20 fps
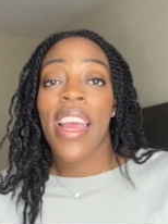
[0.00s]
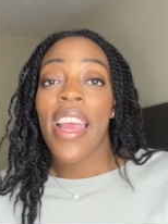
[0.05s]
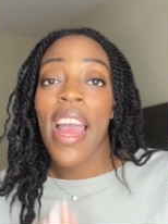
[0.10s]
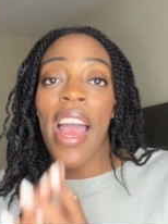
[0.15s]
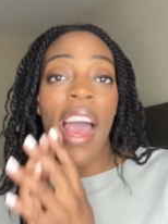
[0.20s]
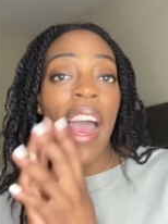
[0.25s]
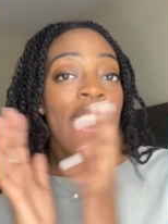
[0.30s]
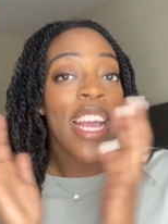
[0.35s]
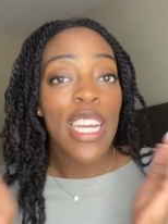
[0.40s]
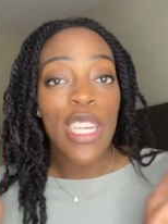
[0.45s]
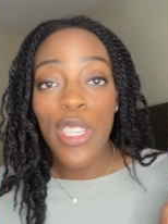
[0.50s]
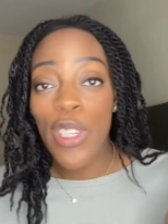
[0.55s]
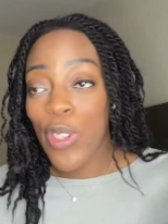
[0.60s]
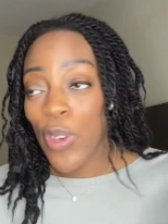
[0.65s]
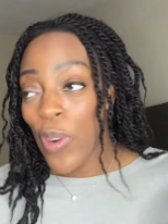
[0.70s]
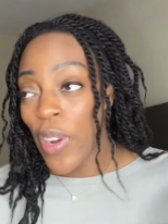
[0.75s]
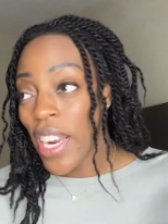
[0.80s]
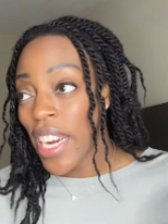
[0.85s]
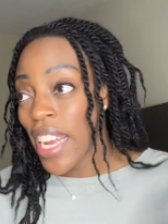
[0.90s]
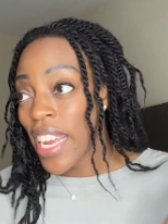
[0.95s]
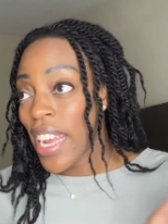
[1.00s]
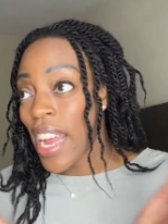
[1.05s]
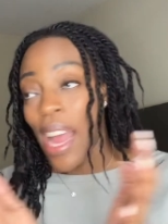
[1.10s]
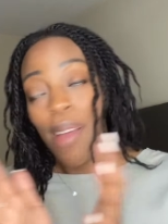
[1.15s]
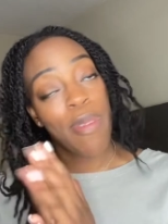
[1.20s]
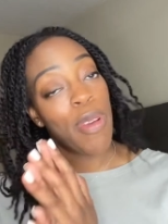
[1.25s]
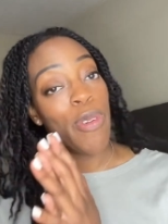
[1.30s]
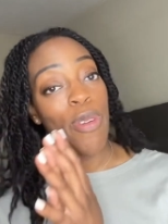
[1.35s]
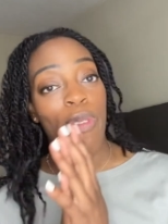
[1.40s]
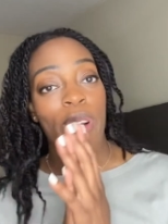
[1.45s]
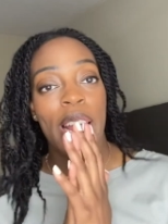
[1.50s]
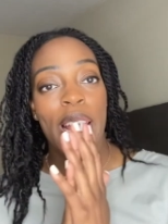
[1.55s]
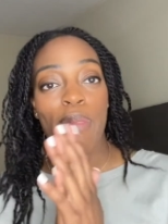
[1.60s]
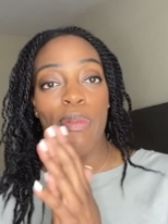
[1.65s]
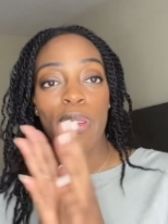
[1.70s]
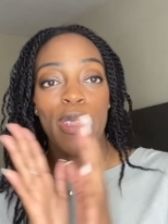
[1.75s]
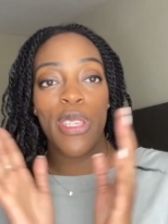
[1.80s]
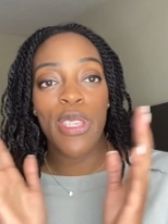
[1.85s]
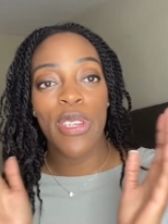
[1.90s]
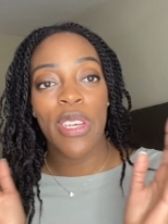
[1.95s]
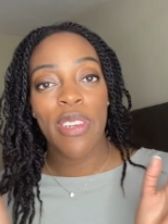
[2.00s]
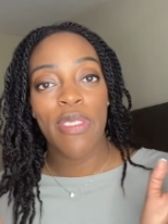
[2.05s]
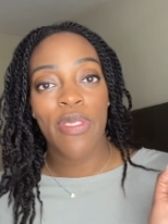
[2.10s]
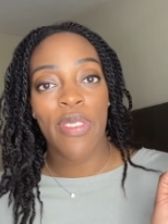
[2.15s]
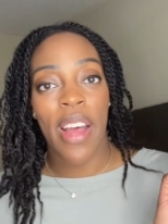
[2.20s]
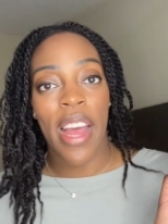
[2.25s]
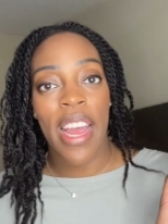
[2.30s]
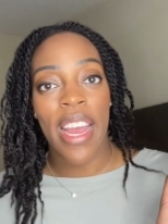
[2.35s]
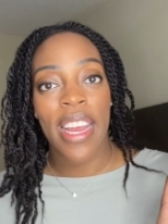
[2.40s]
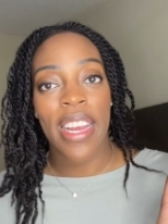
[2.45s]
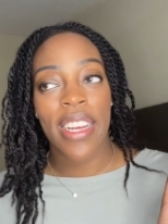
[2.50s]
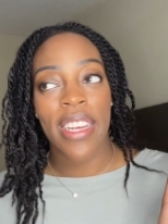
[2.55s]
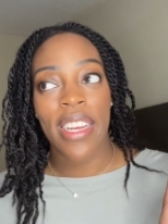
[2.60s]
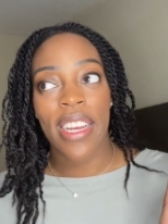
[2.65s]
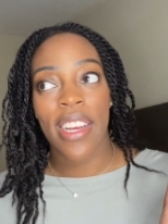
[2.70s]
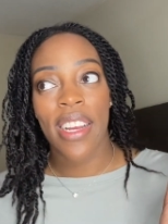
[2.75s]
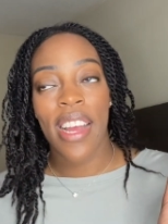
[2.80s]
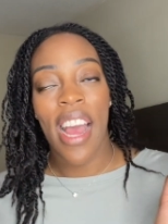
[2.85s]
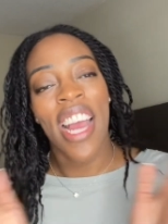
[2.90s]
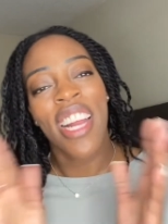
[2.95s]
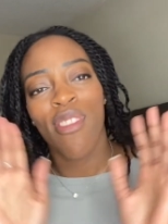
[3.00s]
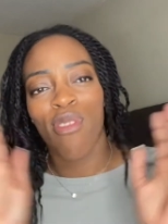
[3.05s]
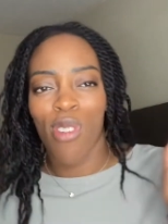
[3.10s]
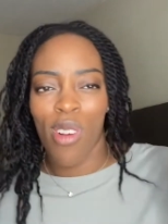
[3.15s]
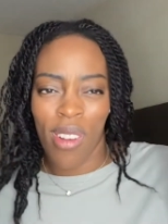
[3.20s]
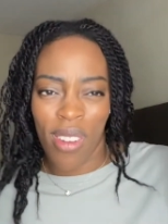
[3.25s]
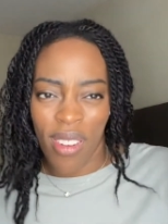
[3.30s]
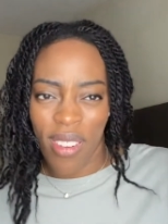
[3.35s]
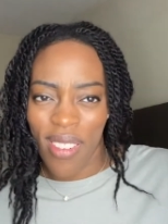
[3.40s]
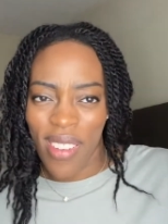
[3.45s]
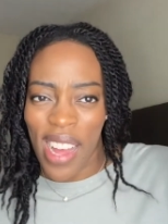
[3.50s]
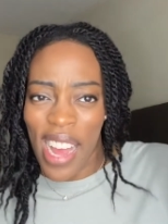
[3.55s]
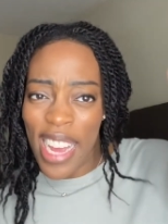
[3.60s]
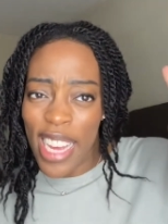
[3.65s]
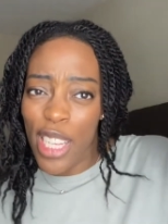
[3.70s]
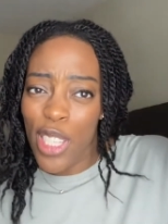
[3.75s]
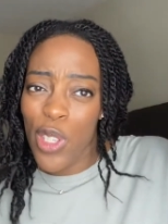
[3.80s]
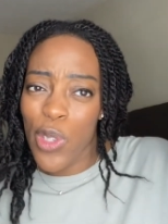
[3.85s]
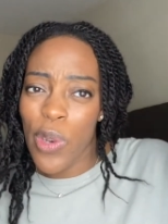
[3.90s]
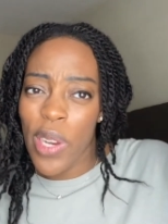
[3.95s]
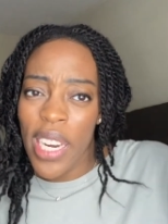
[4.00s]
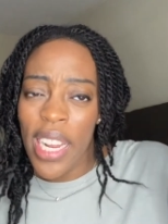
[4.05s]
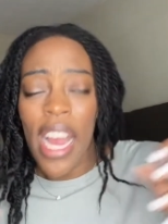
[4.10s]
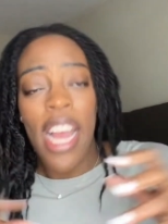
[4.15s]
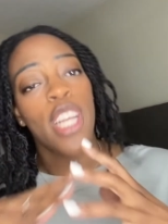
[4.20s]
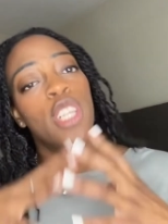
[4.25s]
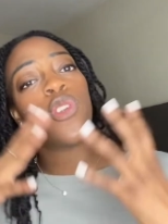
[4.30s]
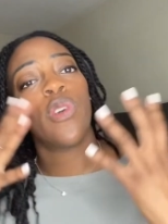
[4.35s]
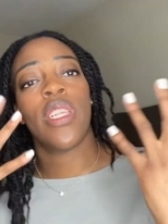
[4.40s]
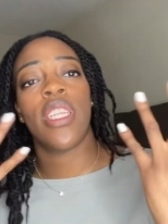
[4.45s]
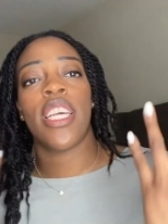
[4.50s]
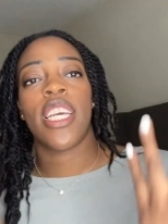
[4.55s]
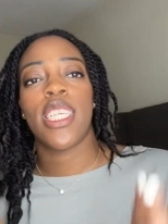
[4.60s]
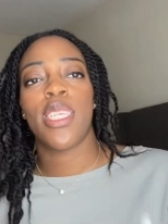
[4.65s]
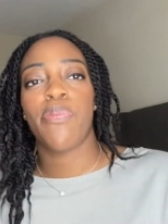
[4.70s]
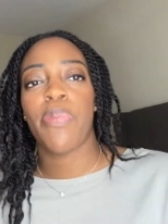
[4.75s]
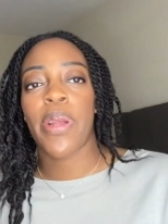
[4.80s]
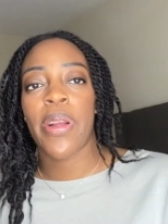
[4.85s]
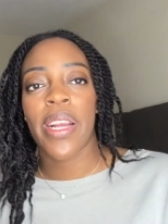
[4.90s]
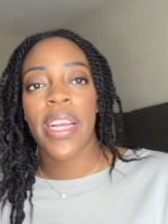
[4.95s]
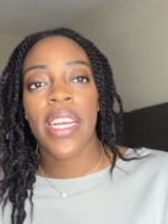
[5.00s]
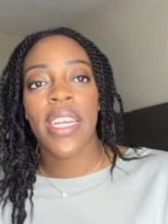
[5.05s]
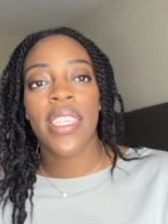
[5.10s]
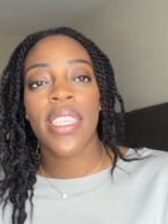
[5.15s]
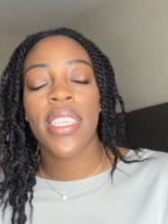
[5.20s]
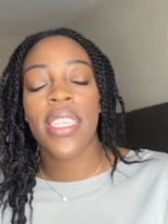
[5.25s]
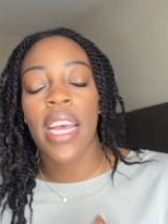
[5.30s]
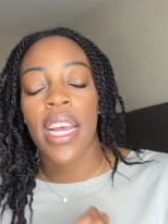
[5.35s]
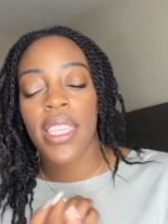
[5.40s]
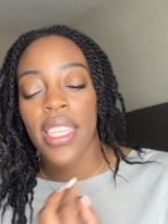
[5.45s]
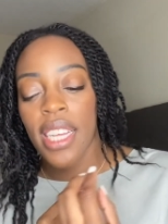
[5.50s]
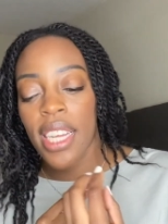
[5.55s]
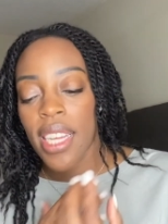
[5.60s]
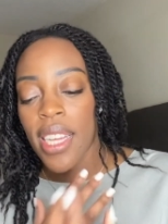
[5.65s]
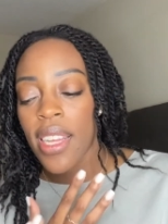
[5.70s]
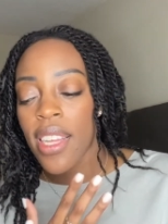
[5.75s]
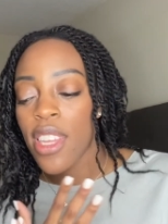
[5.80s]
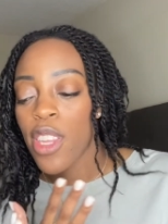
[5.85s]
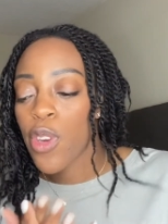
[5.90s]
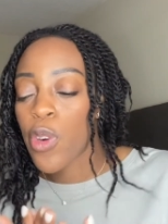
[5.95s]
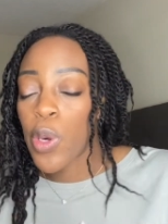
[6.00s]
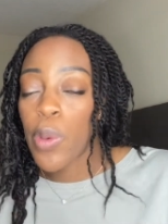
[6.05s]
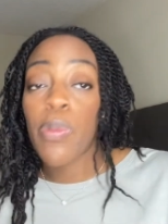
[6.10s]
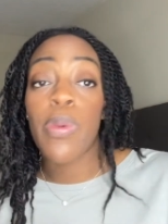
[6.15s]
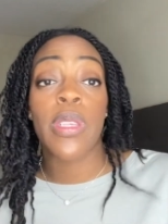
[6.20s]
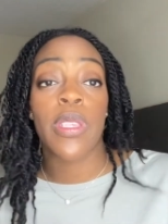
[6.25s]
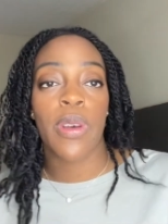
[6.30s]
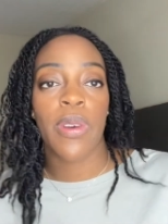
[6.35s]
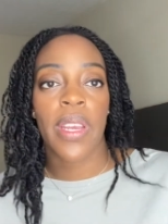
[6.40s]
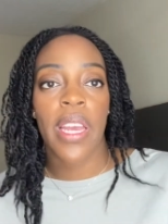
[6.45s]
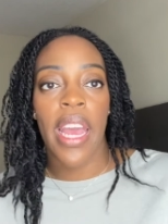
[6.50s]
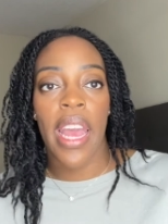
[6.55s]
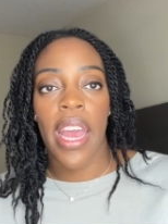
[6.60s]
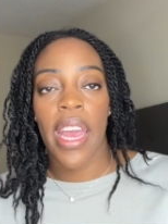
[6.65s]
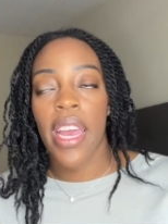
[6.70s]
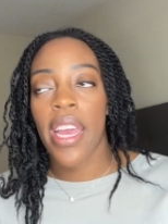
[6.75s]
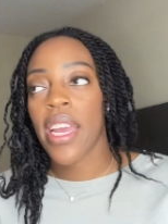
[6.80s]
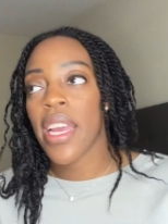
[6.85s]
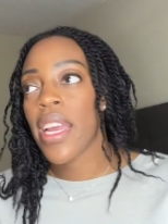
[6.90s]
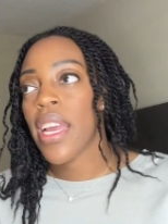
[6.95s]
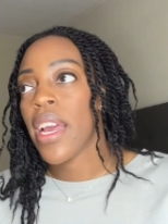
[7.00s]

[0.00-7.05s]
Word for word: I enjoyed it. I mean, we were able to invite, I well, I enjoyed it. I enjoyed the experience. I think the group was okay.